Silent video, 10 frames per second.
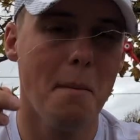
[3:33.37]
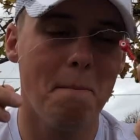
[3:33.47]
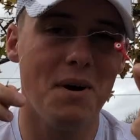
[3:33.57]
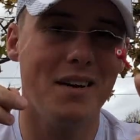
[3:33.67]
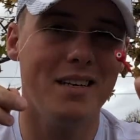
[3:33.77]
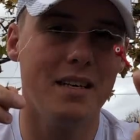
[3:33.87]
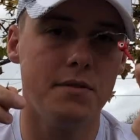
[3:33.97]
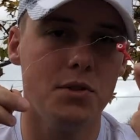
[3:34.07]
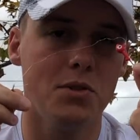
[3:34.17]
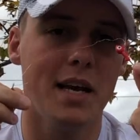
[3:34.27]
but
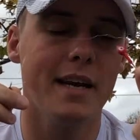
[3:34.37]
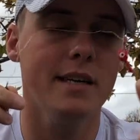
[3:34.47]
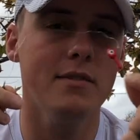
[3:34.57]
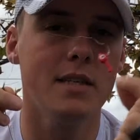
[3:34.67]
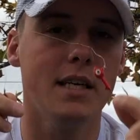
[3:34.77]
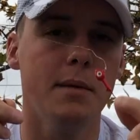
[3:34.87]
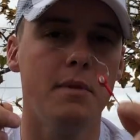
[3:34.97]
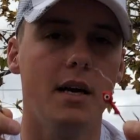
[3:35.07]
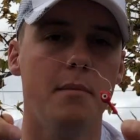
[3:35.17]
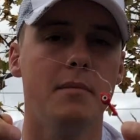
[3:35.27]
if you can't even keep
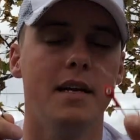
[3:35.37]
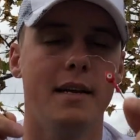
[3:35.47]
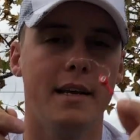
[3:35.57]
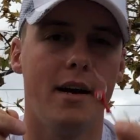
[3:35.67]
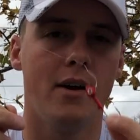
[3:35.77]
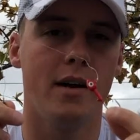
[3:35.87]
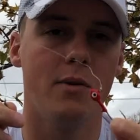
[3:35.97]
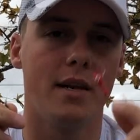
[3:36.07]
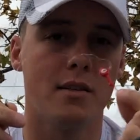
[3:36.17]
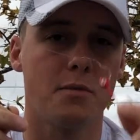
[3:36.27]
them in the area
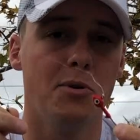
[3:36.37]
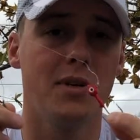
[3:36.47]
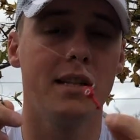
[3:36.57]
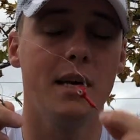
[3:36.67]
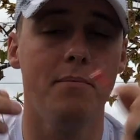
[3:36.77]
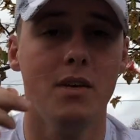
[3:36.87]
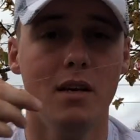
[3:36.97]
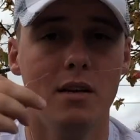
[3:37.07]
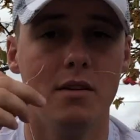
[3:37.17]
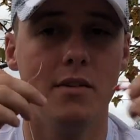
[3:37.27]
without spooking them,
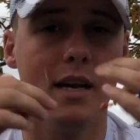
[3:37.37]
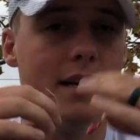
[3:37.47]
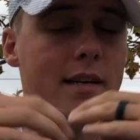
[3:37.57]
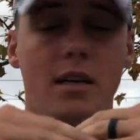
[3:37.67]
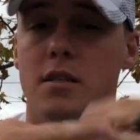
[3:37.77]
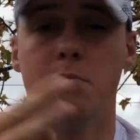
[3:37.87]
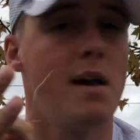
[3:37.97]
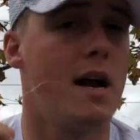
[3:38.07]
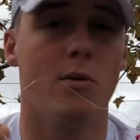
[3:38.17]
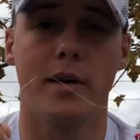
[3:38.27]
then it doesn't
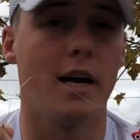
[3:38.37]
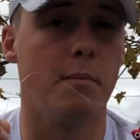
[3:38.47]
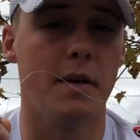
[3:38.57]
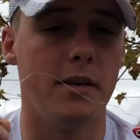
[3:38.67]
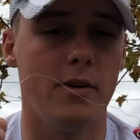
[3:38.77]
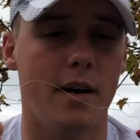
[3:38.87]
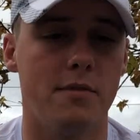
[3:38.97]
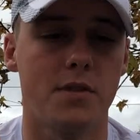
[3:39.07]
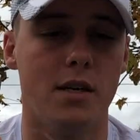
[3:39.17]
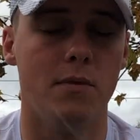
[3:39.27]
matter what kind of bait you have.
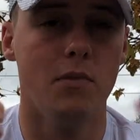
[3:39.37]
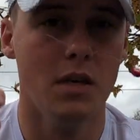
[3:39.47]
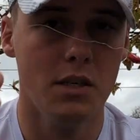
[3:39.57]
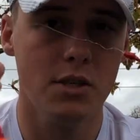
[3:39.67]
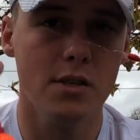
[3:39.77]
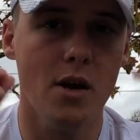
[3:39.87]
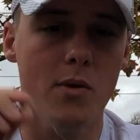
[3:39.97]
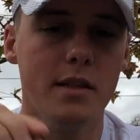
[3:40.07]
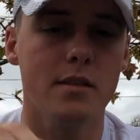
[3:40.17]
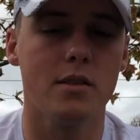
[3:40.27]
So just
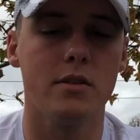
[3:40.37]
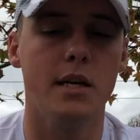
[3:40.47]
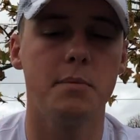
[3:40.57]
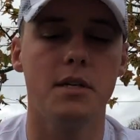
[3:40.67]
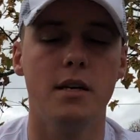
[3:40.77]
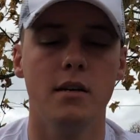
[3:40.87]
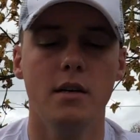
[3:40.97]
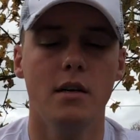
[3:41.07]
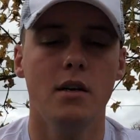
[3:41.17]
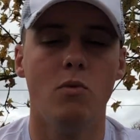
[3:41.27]
knowing these little tips here
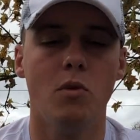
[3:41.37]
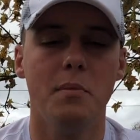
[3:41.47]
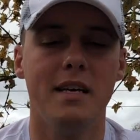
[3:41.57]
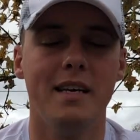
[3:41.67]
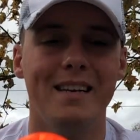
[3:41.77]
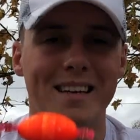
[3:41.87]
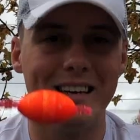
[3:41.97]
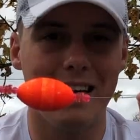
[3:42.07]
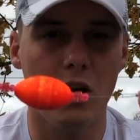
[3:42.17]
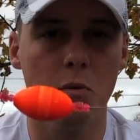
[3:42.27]
will be
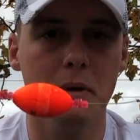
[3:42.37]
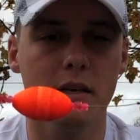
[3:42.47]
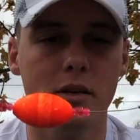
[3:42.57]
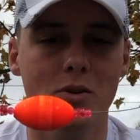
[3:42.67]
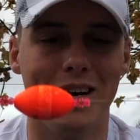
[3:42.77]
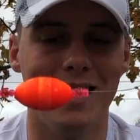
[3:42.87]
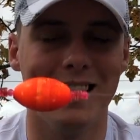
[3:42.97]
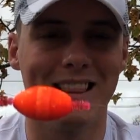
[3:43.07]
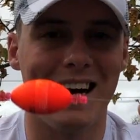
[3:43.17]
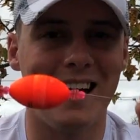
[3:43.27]
helping you a
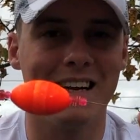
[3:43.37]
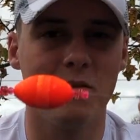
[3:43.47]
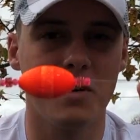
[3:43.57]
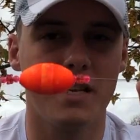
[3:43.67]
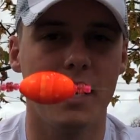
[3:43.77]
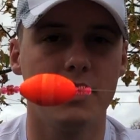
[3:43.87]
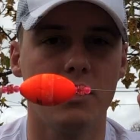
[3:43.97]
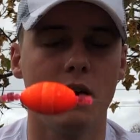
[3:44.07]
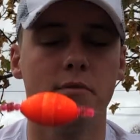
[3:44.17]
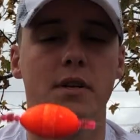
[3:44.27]
lot with catching
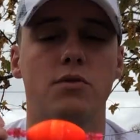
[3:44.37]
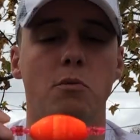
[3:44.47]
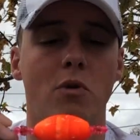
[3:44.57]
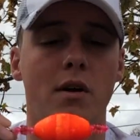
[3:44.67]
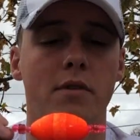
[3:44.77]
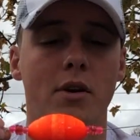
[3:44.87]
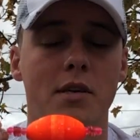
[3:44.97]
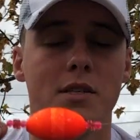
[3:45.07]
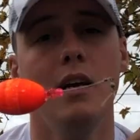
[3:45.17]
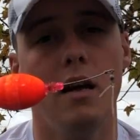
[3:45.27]
redfish from what I've
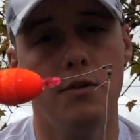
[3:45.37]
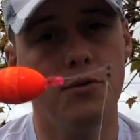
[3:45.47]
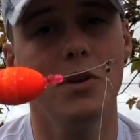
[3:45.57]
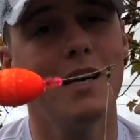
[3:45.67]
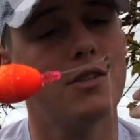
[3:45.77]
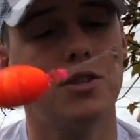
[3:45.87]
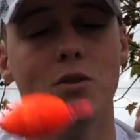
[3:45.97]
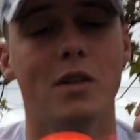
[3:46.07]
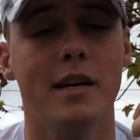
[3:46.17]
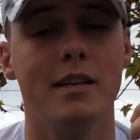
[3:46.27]
noticed. If you guys do
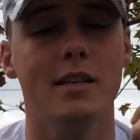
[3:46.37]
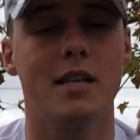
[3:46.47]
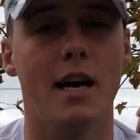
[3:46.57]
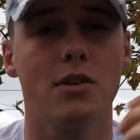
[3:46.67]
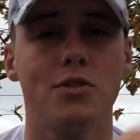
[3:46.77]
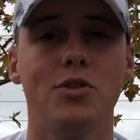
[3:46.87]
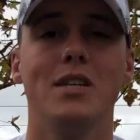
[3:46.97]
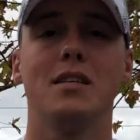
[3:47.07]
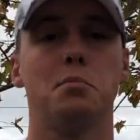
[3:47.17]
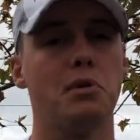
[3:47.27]
like these Tackle
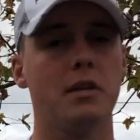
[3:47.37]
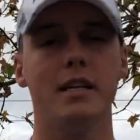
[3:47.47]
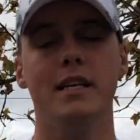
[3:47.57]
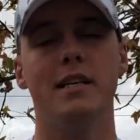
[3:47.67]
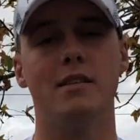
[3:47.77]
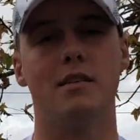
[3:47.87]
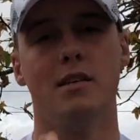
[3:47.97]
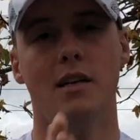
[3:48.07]
Tuesdays, please